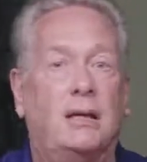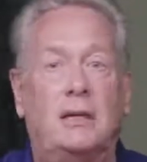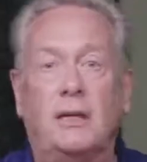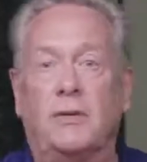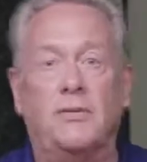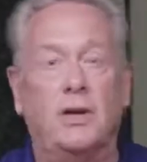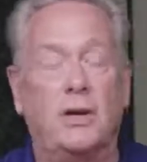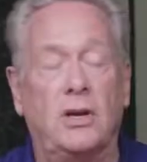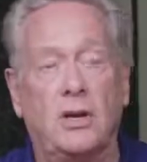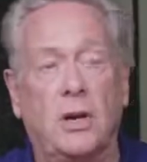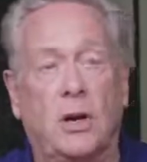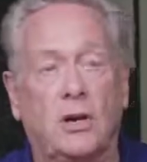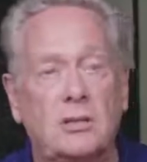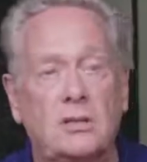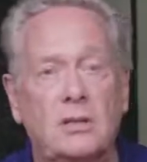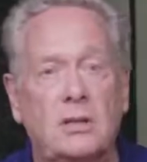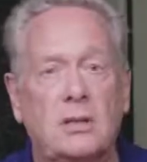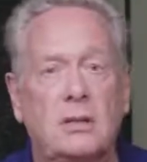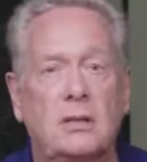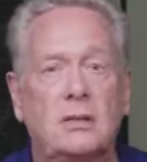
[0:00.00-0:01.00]
different
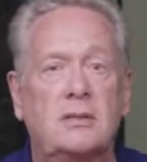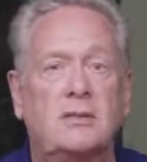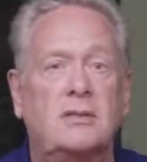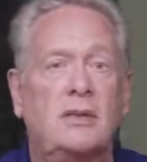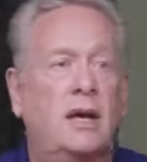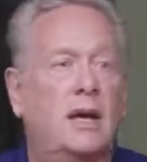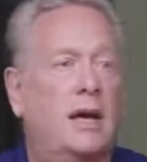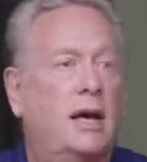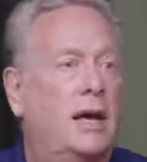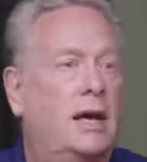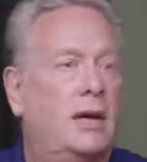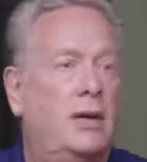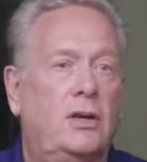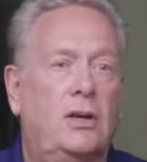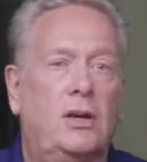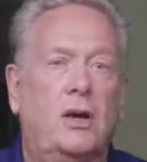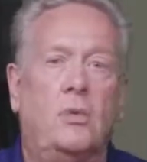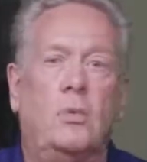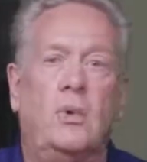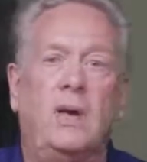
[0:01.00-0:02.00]
continents,
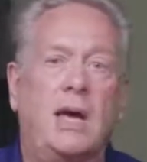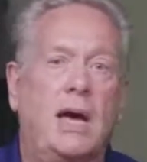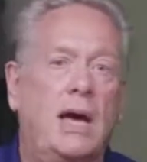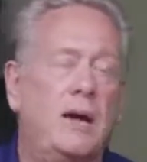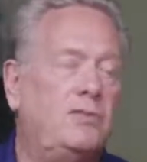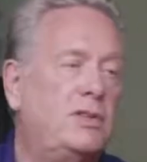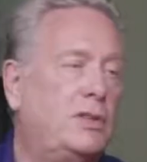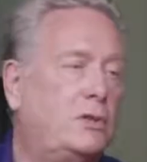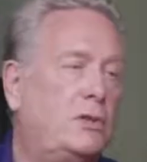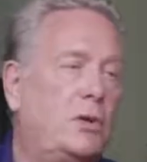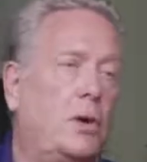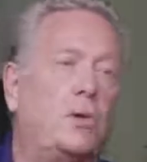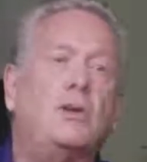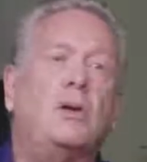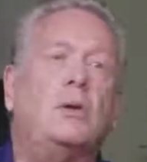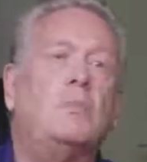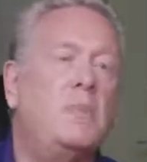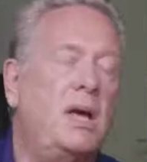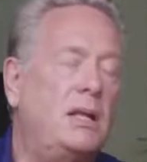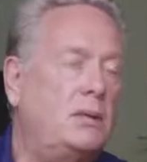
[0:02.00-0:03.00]
you know, we have to
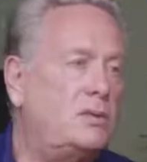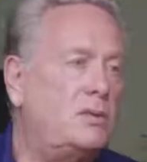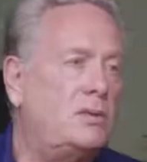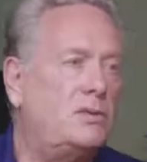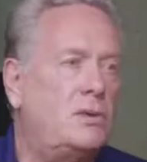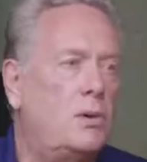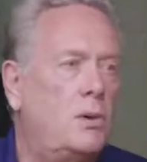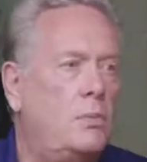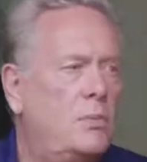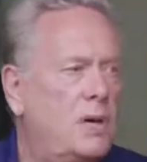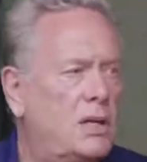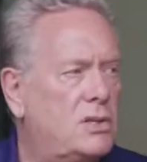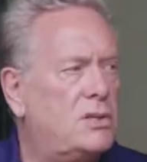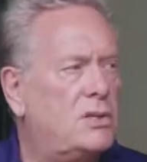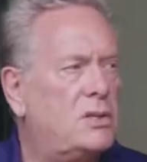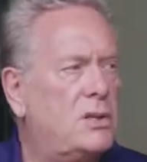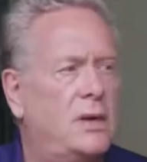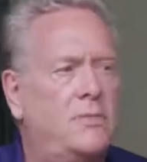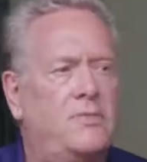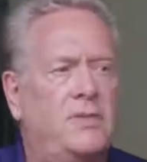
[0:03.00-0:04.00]
document so
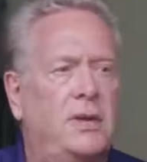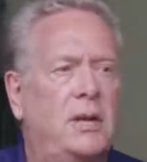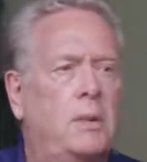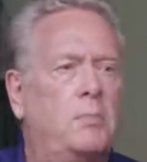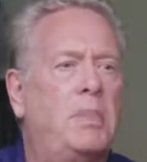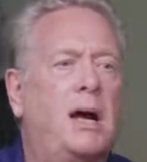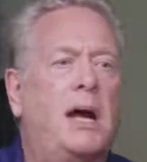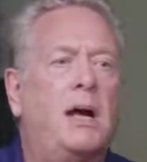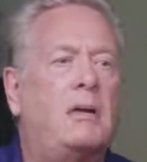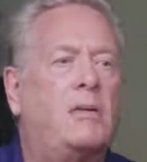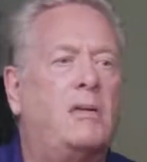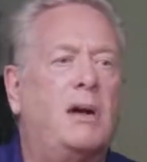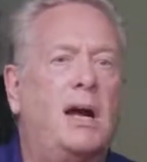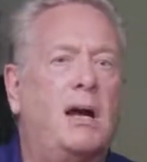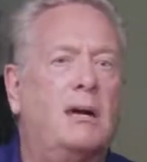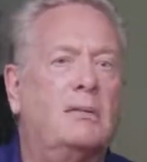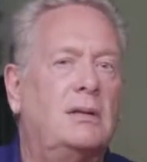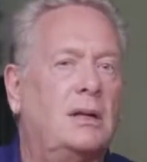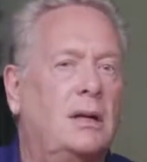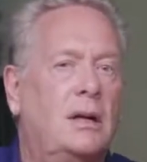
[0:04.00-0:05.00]
much stuff in the
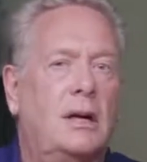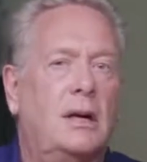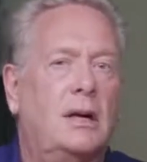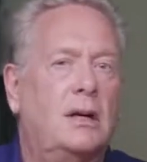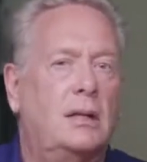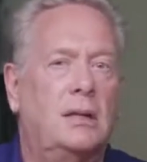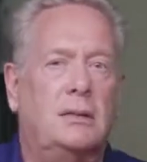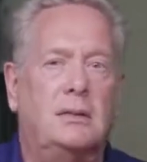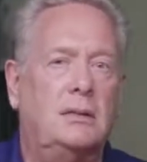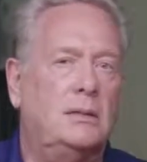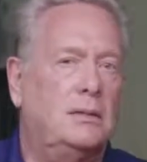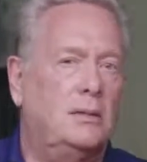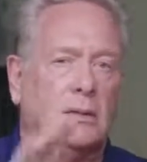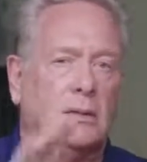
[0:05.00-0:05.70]
background that